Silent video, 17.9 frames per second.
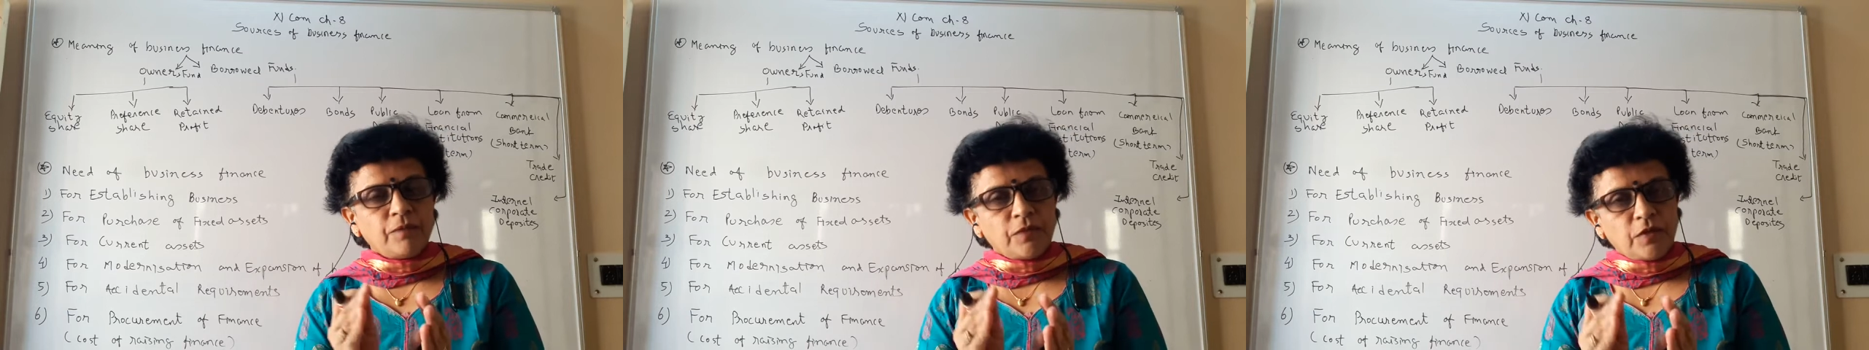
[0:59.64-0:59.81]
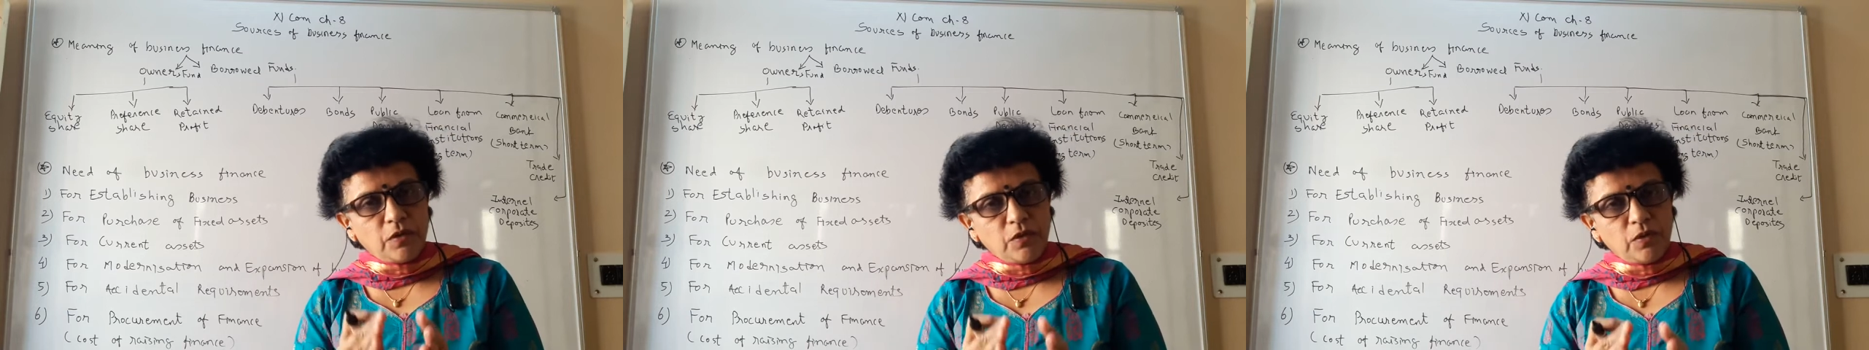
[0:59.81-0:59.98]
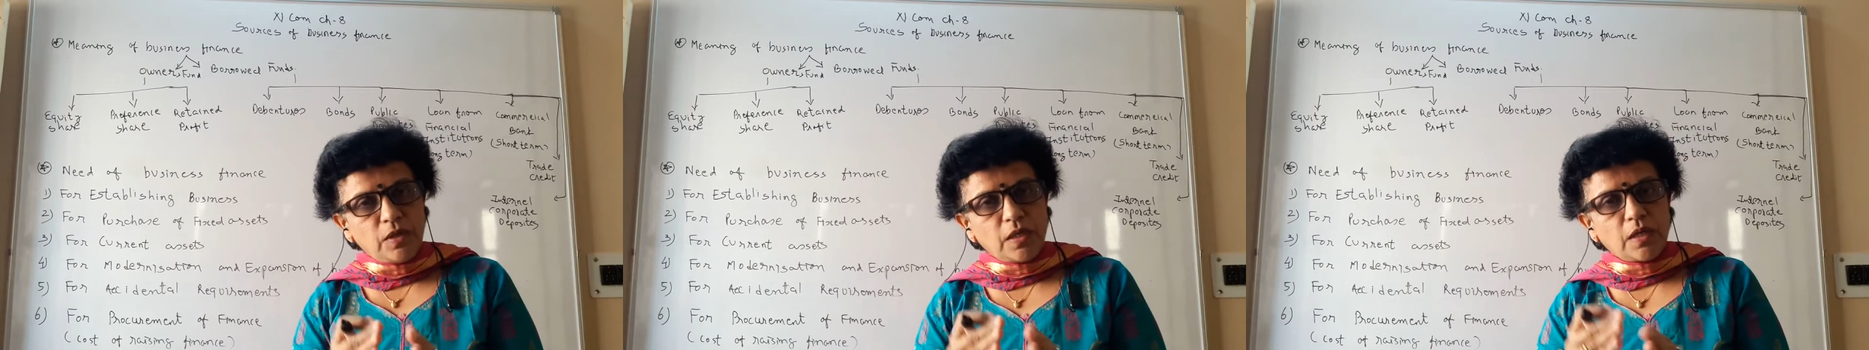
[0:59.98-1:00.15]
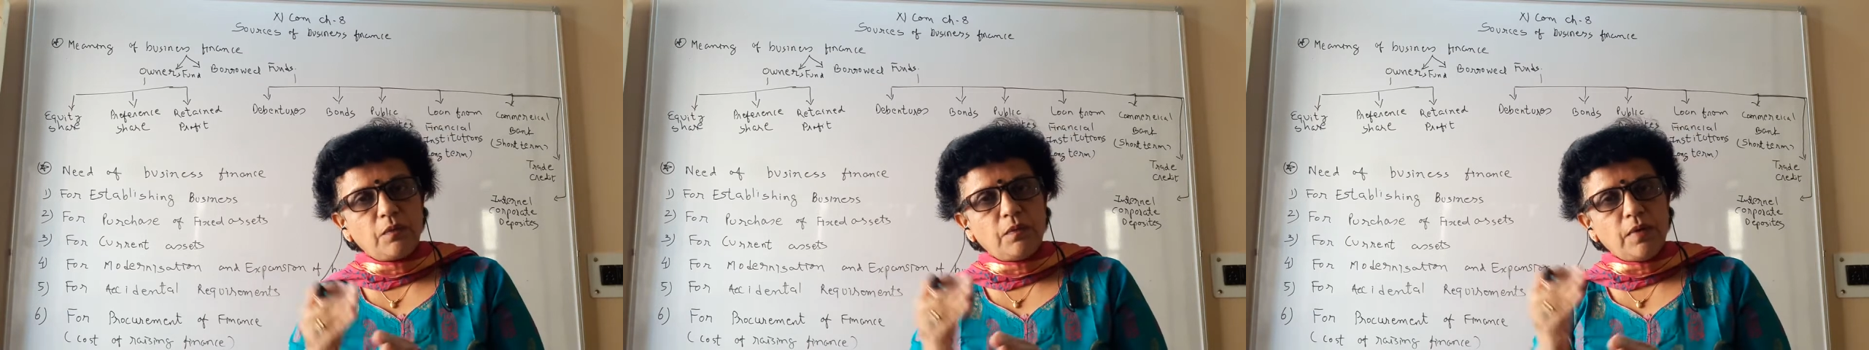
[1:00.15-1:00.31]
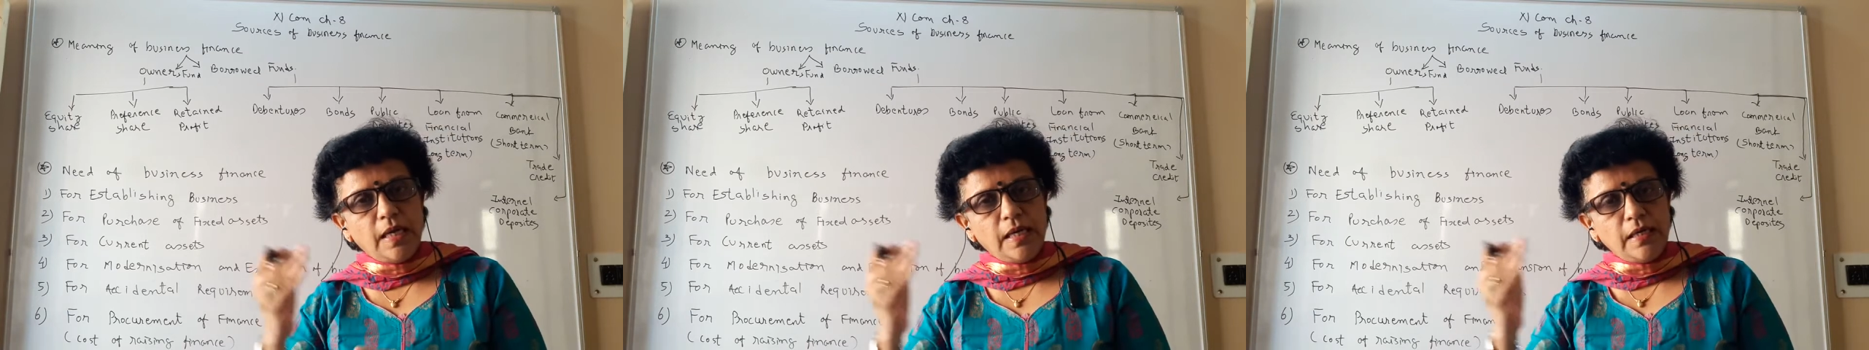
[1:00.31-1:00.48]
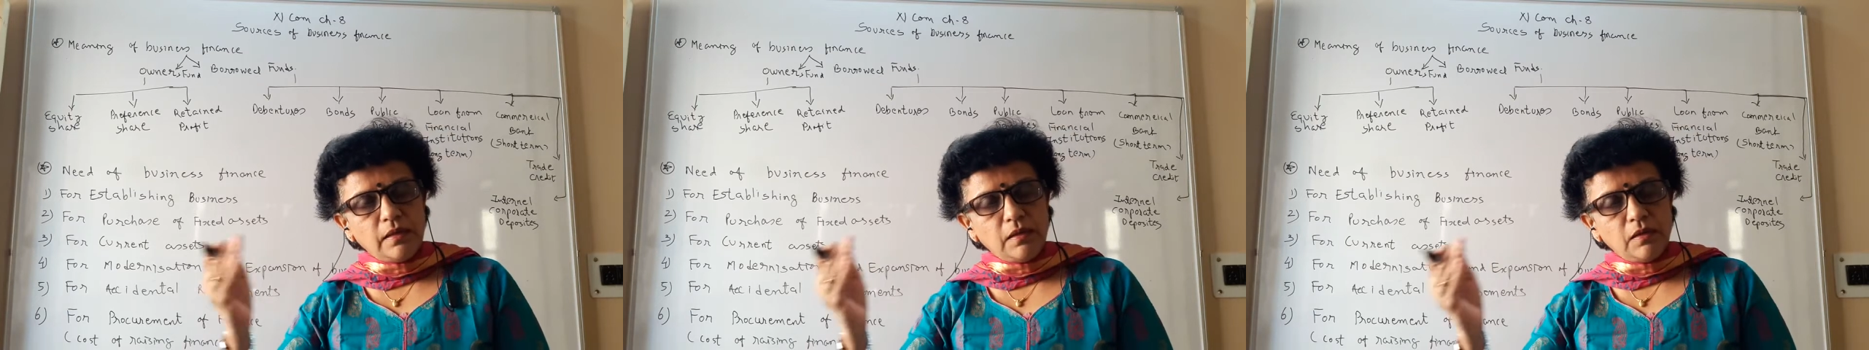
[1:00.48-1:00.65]
You
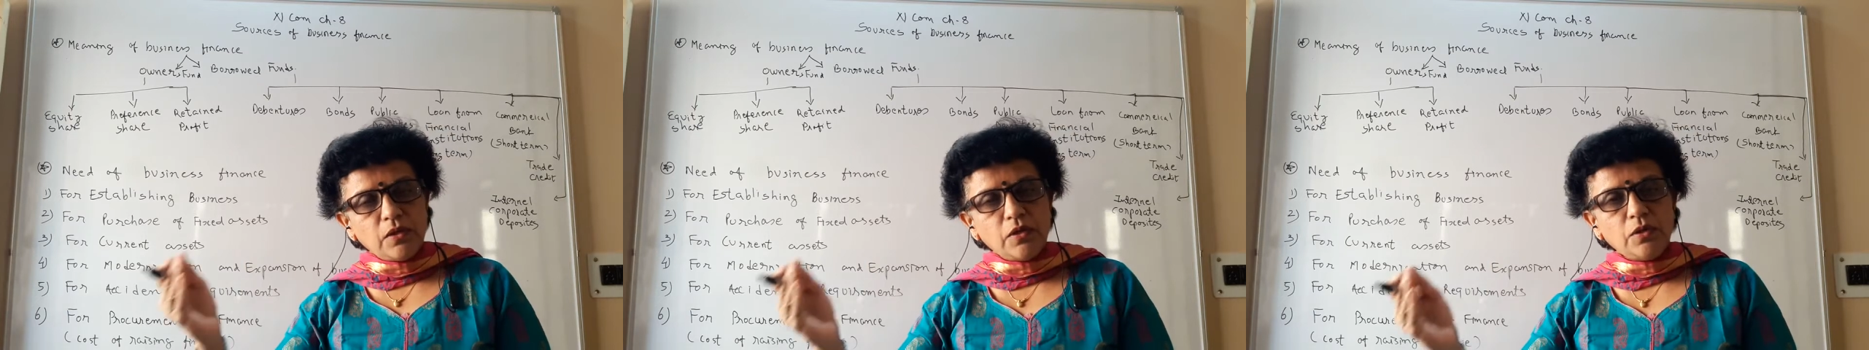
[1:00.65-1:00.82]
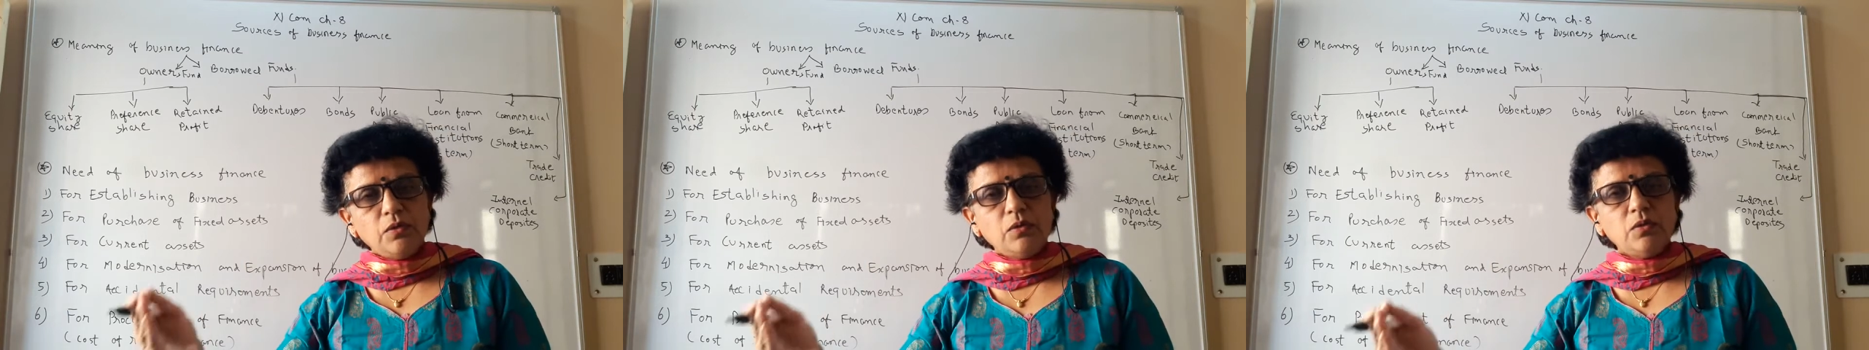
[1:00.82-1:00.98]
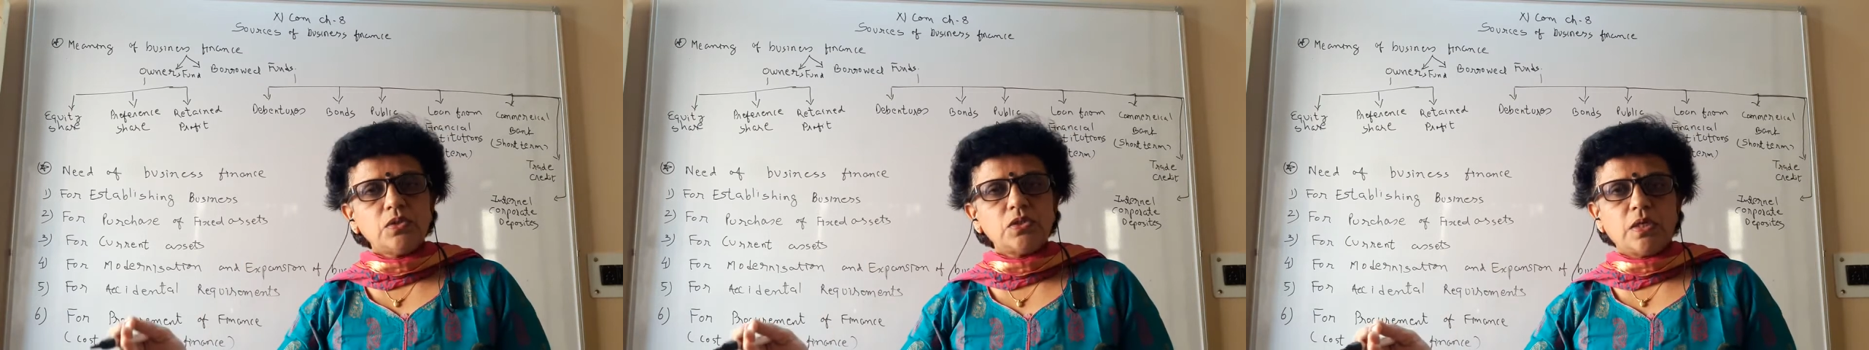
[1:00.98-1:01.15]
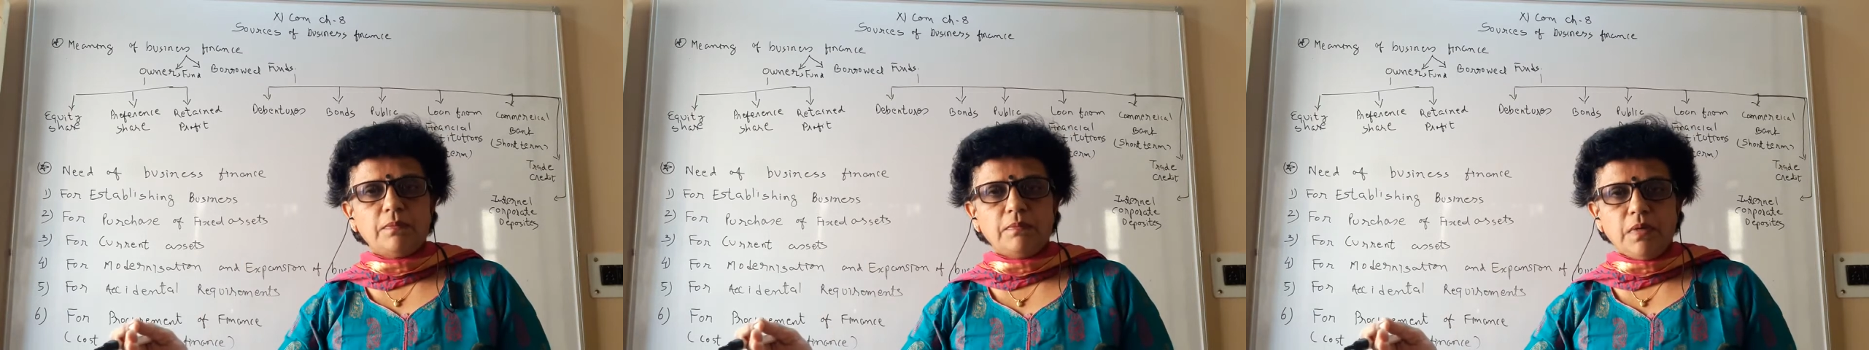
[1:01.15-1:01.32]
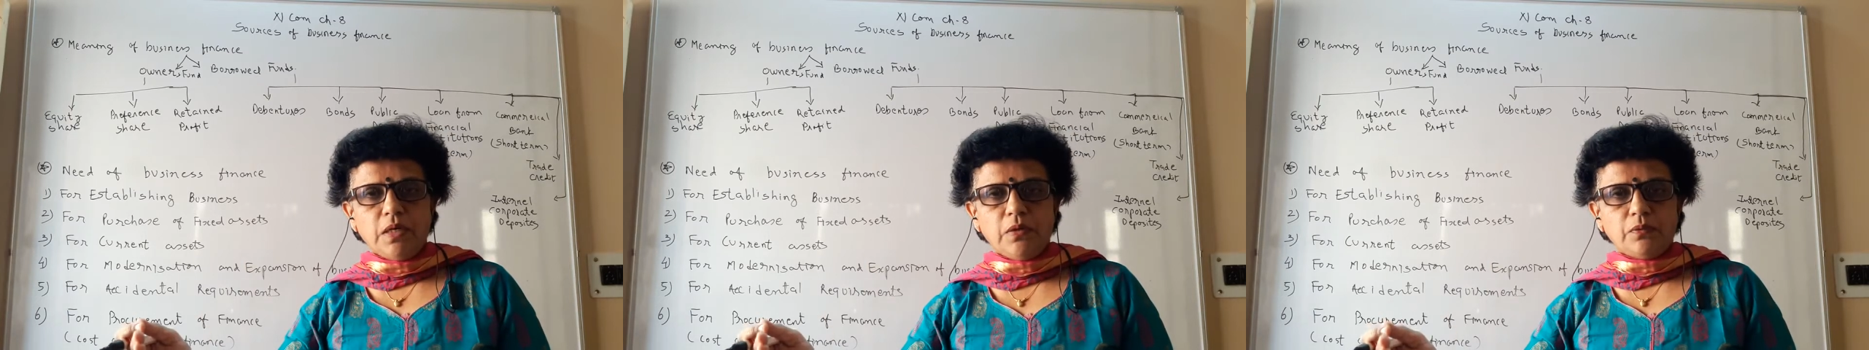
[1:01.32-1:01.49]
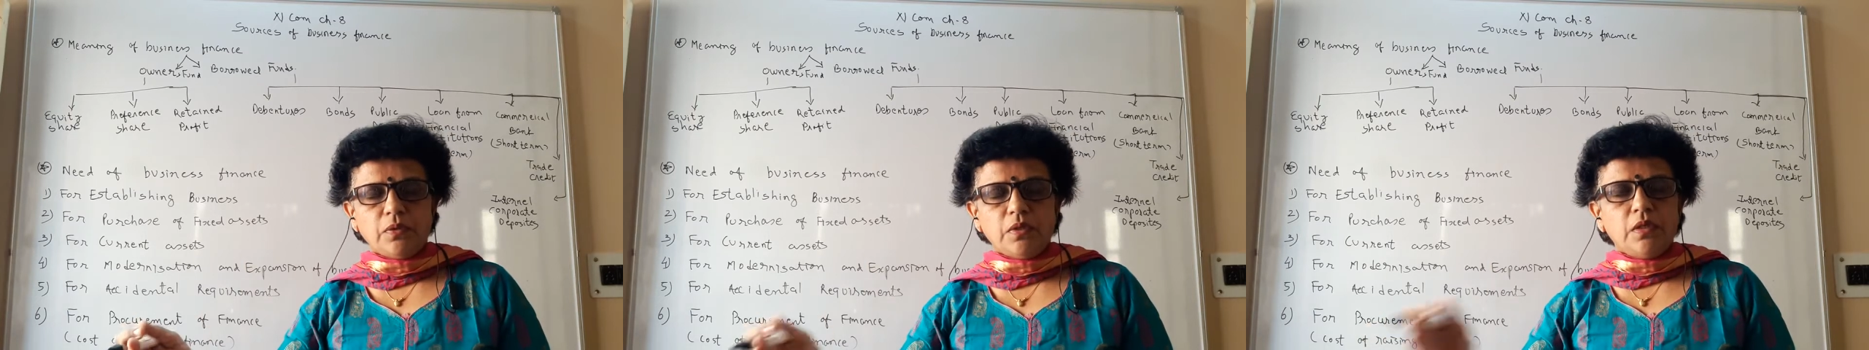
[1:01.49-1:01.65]
require a huge
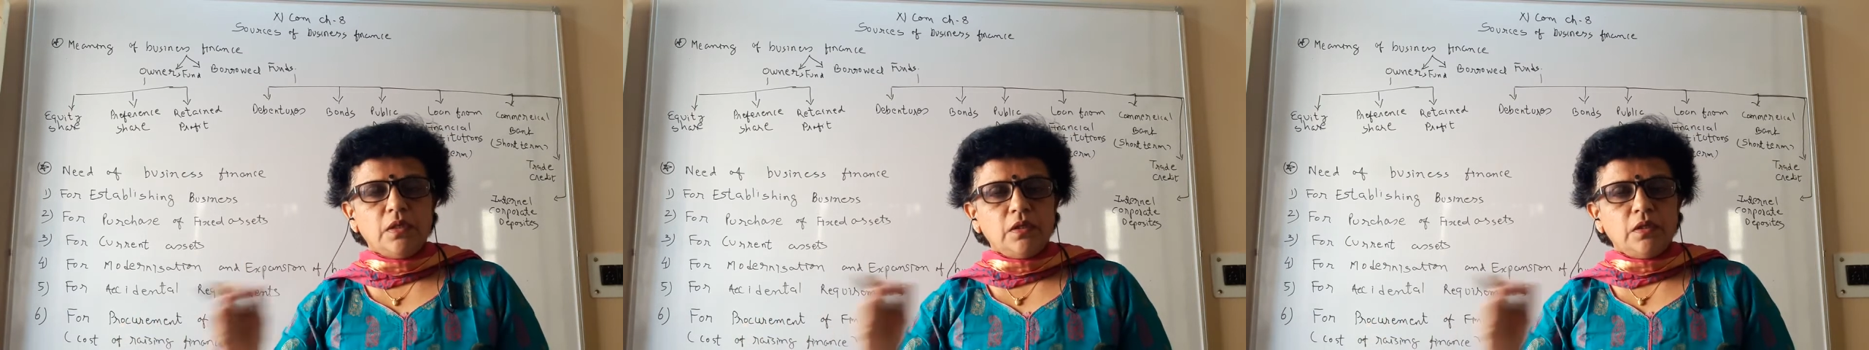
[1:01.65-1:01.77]
amount,